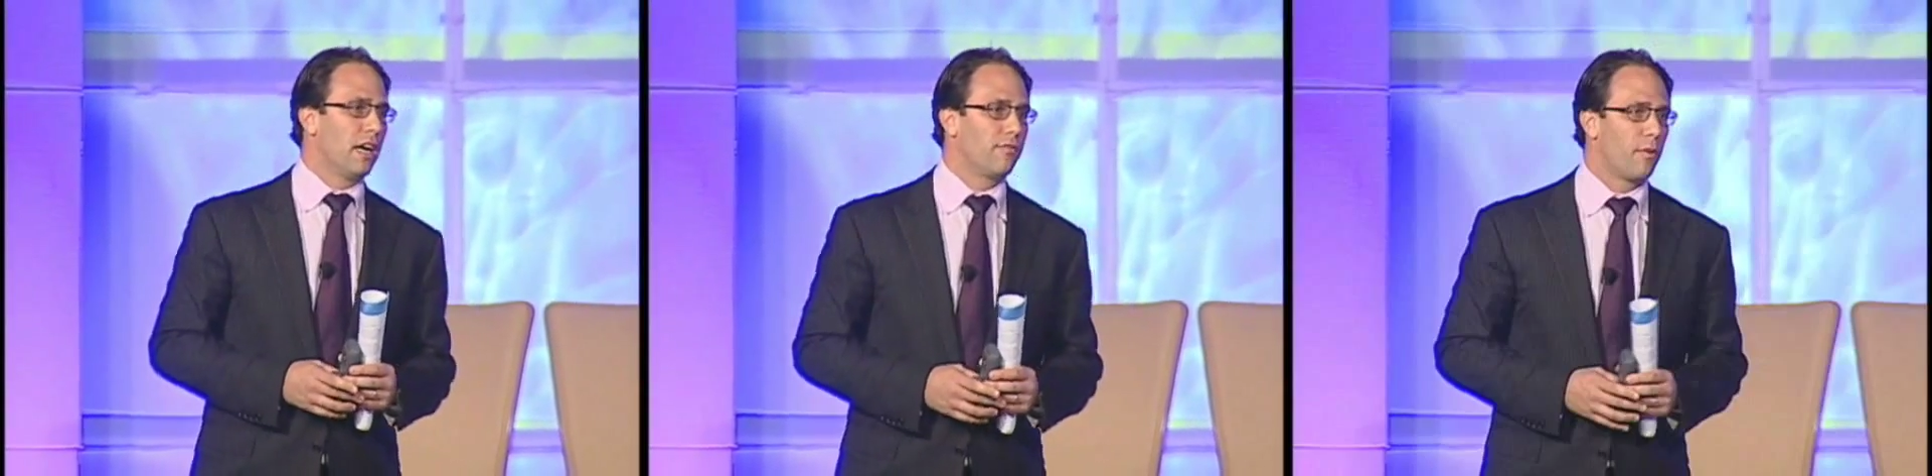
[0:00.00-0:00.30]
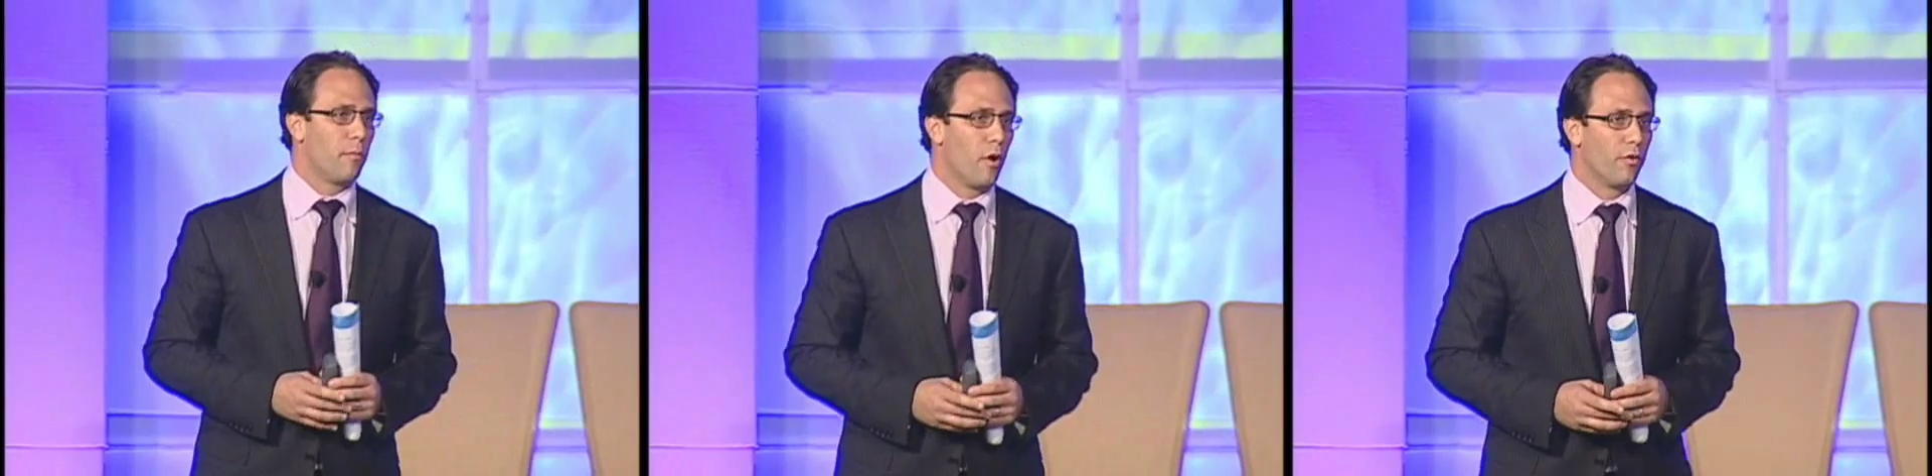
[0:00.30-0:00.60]

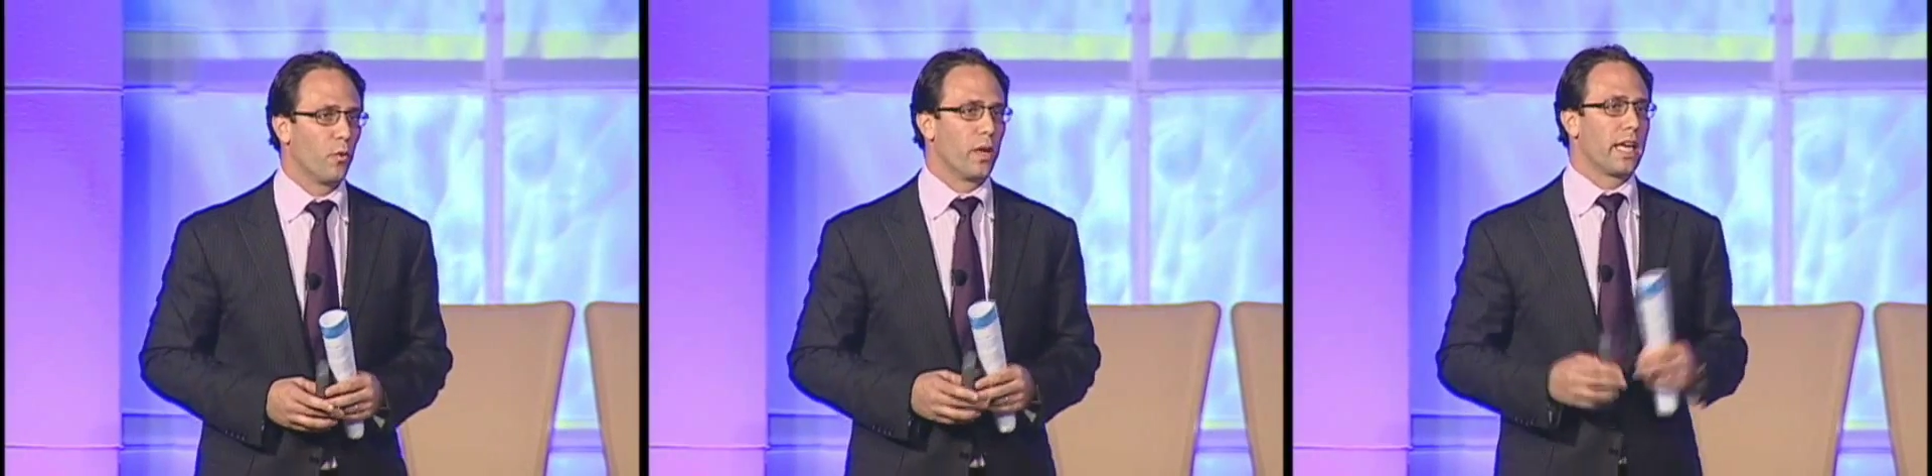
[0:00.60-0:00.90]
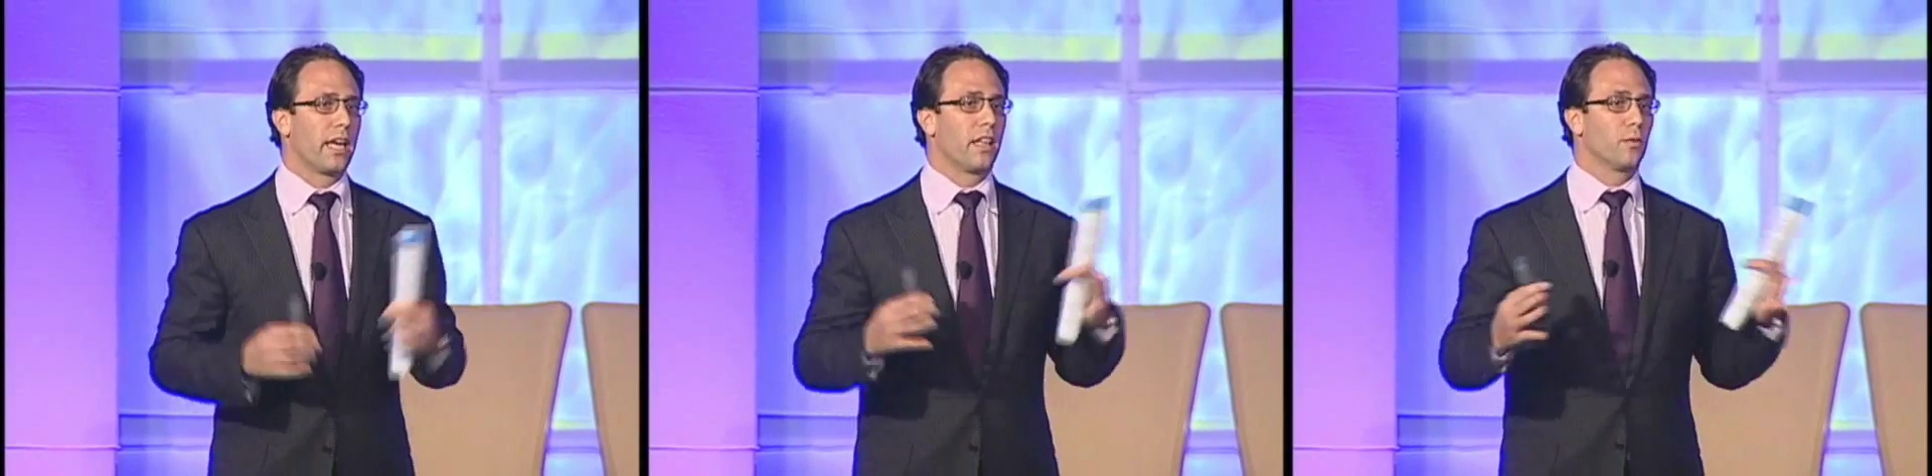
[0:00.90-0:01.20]
from over the
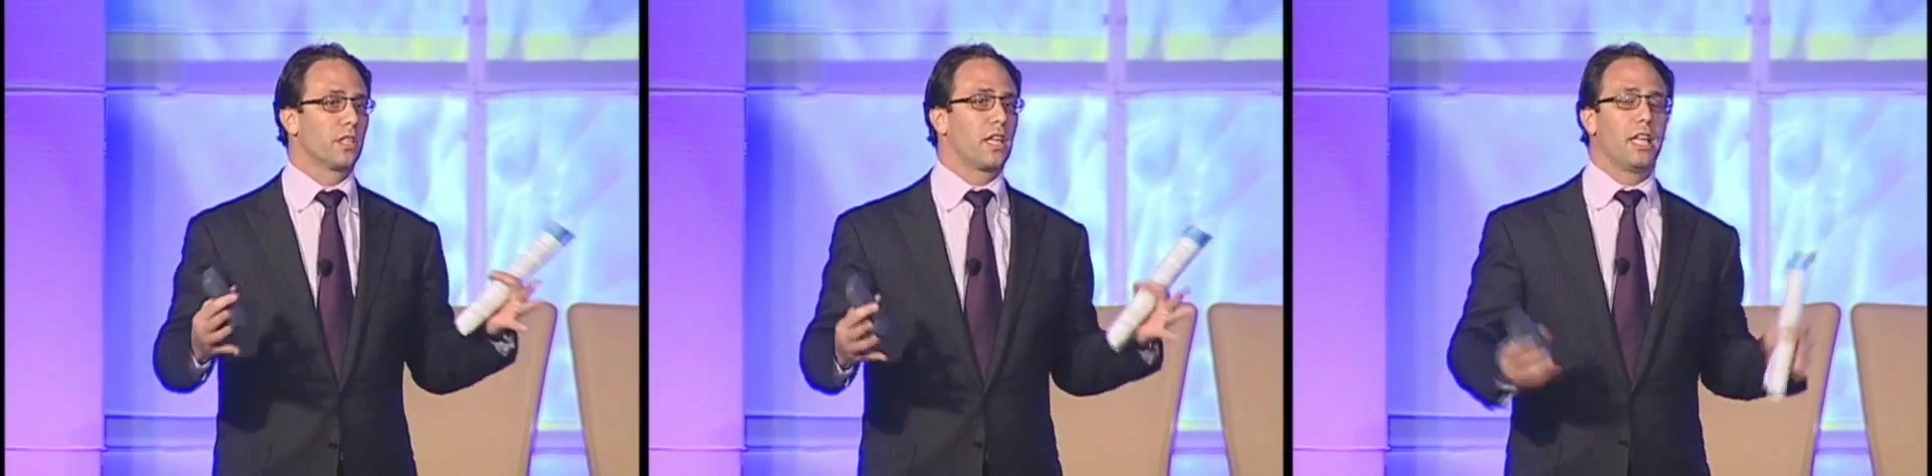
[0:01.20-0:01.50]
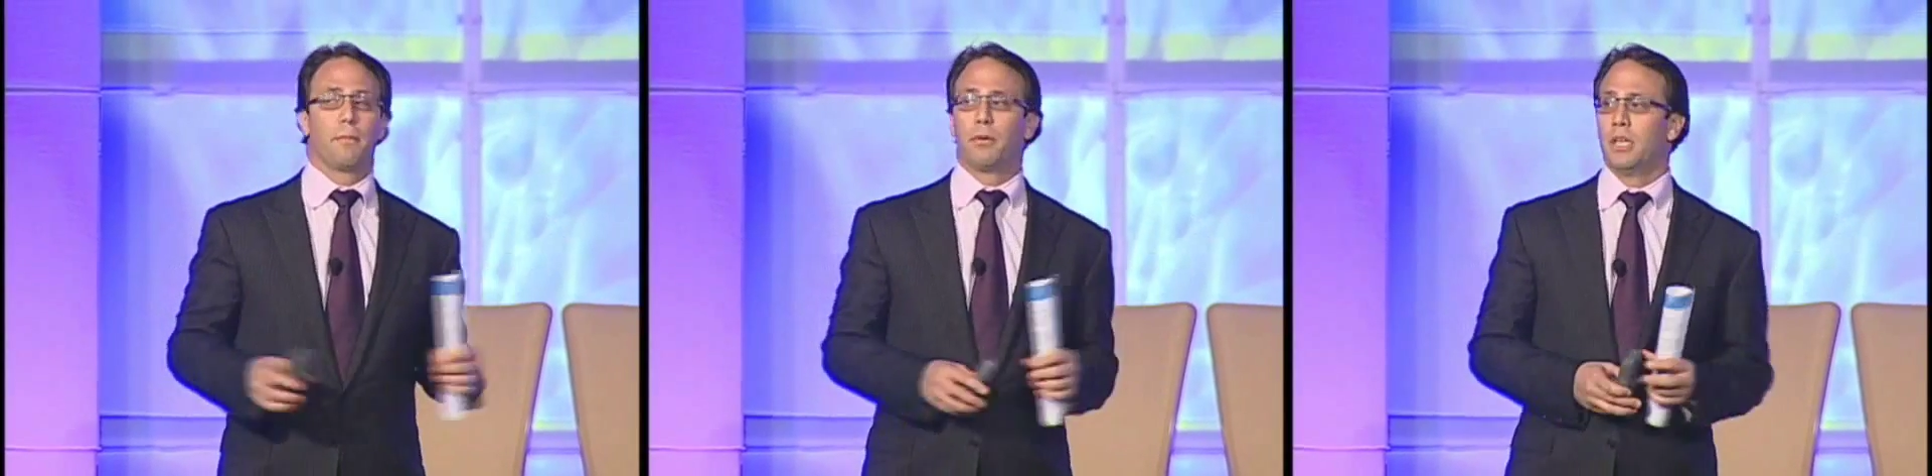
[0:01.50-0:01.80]
weekend, and there was a
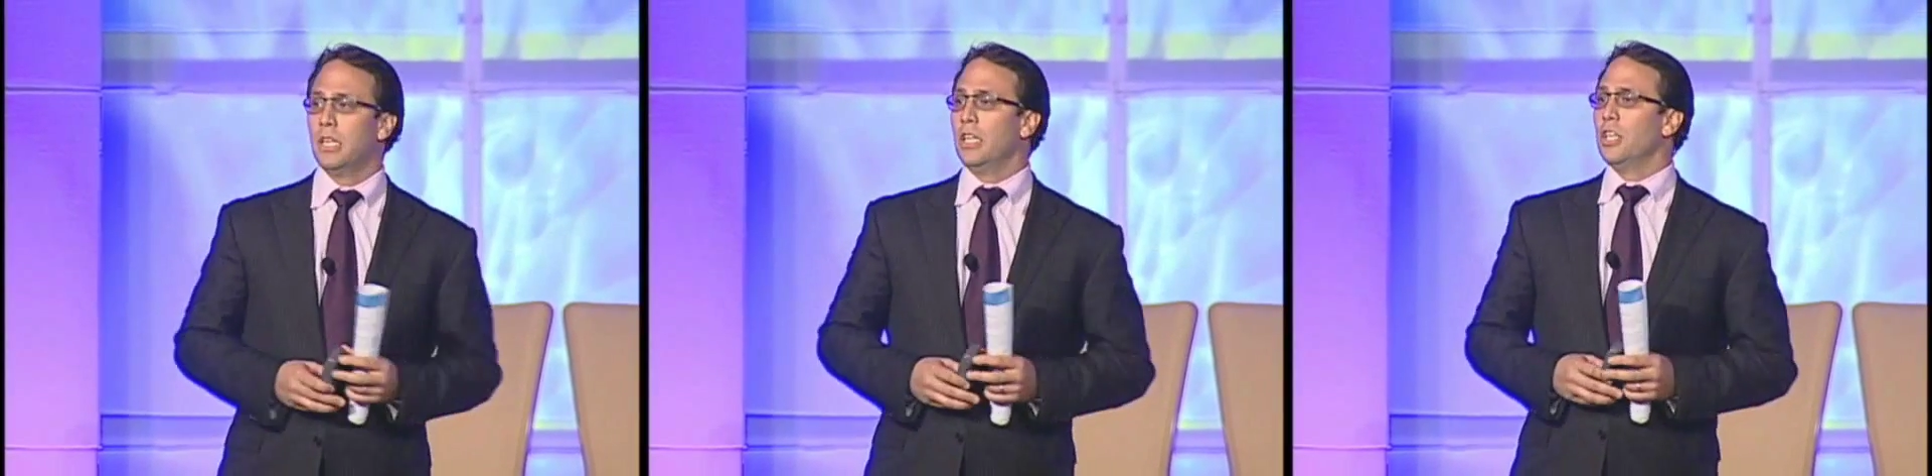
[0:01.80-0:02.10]
clip